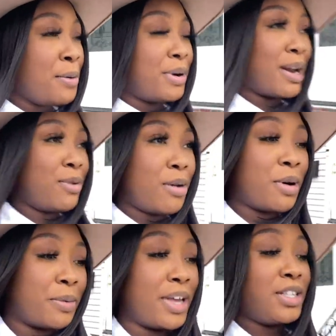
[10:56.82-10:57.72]
But I'm on
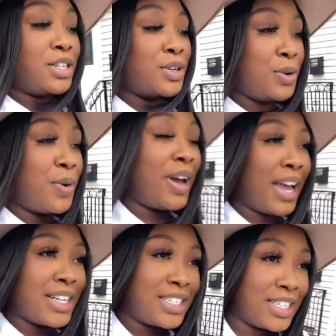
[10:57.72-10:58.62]
my way to
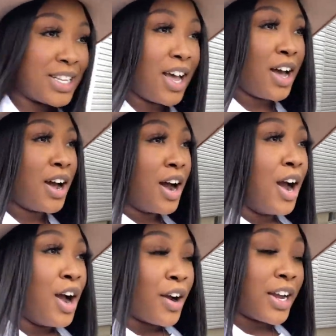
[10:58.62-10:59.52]
Auntie's
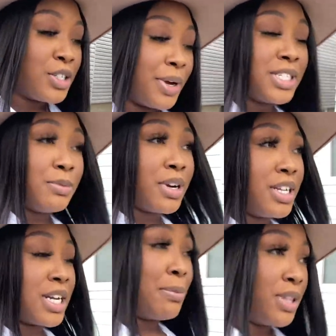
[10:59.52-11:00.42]
graduation
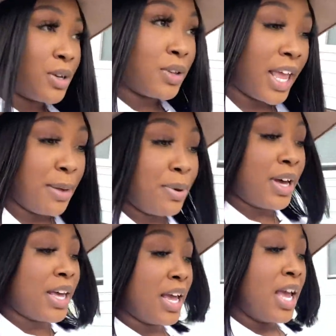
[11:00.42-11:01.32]
brunch. I'm a little late, but